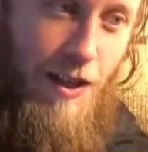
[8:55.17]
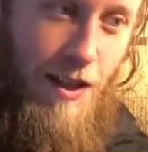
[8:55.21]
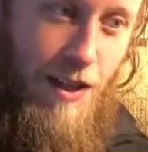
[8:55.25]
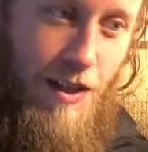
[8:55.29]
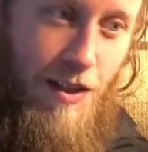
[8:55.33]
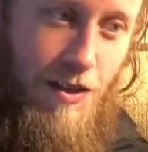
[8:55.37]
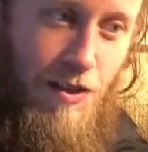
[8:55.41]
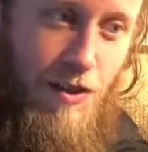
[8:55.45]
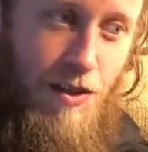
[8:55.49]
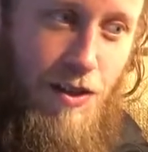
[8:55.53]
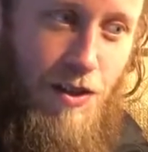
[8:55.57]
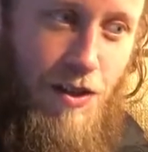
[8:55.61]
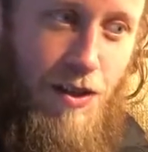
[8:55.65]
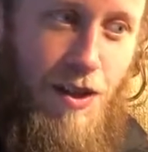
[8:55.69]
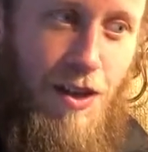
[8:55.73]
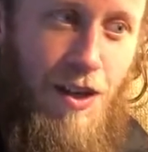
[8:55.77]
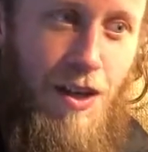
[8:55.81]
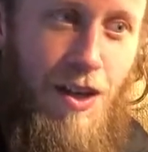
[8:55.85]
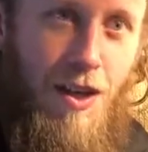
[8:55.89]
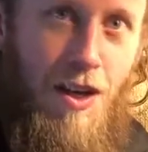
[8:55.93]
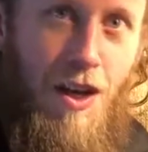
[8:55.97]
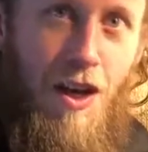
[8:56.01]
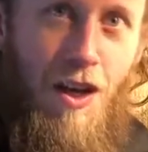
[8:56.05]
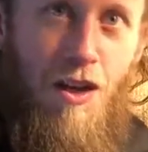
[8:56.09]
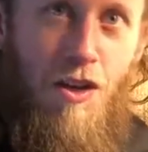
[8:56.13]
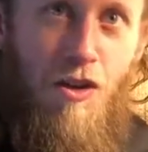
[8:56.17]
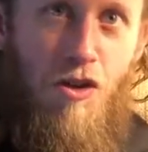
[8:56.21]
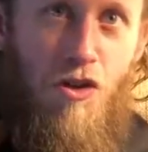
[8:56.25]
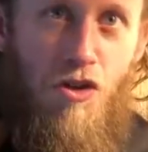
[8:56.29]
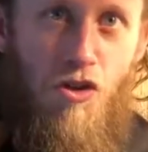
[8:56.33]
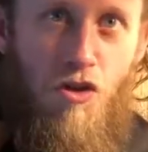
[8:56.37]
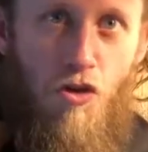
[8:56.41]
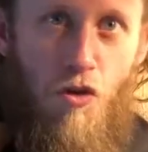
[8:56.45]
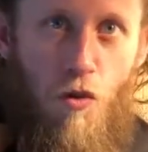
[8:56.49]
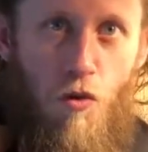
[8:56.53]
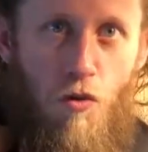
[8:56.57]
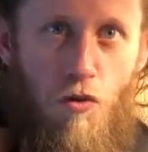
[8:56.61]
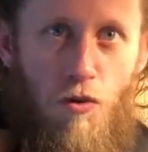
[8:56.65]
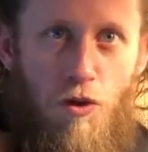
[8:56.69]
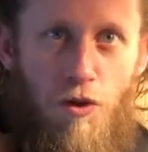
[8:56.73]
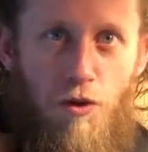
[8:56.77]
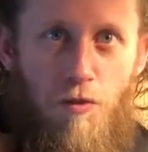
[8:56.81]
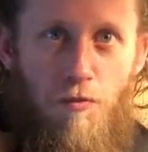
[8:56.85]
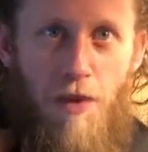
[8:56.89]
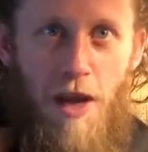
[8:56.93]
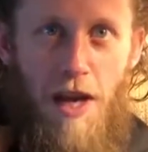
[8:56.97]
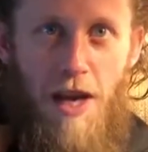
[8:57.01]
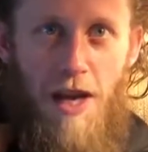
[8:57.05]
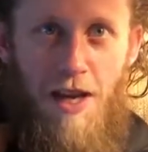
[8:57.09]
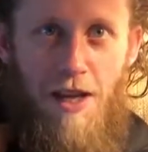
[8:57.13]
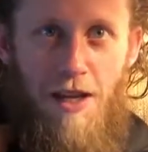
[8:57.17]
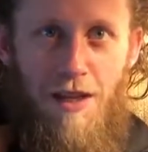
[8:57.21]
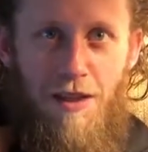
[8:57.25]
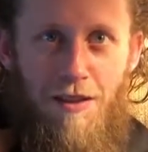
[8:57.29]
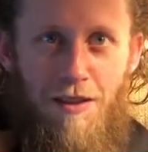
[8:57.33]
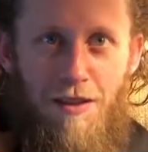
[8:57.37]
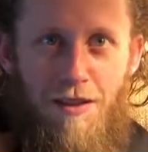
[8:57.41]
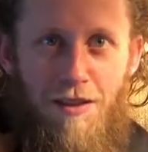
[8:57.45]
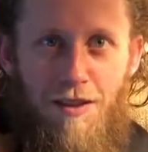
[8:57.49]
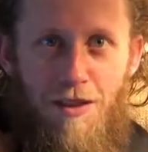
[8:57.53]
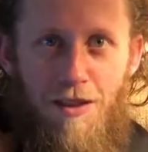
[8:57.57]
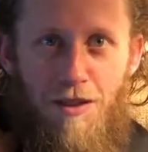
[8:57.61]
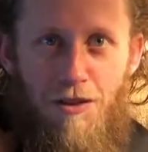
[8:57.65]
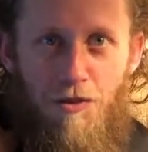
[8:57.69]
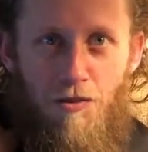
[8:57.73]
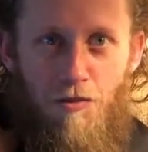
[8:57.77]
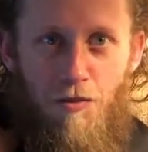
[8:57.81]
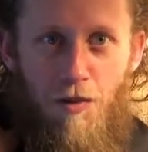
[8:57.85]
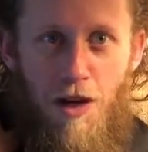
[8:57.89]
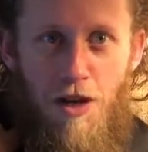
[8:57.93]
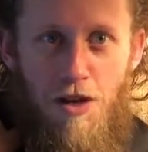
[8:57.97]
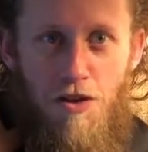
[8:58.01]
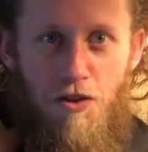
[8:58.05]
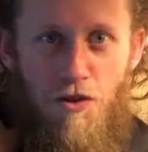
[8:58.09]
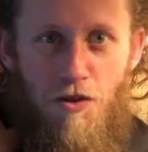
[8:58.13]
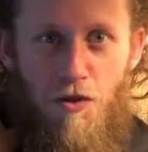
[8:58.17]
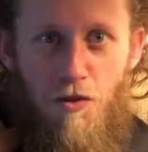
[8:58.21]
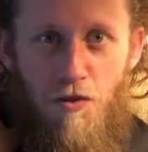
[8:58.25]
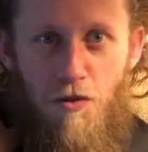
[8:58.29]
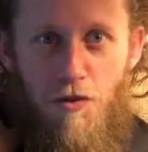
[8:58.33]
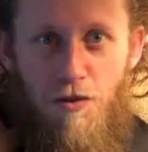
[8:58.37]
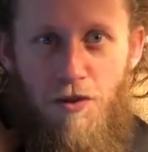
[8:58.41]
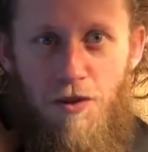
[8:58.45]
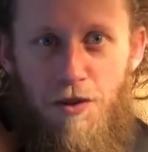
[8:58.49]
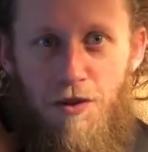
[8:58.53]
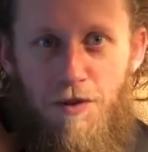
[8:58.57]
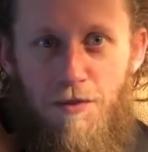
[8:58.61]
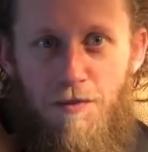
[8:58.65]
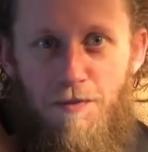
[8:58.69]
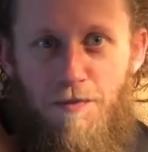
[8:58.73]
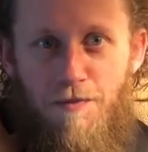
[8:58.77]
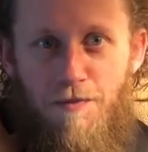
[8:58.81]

this shoulder pain in your right shoulder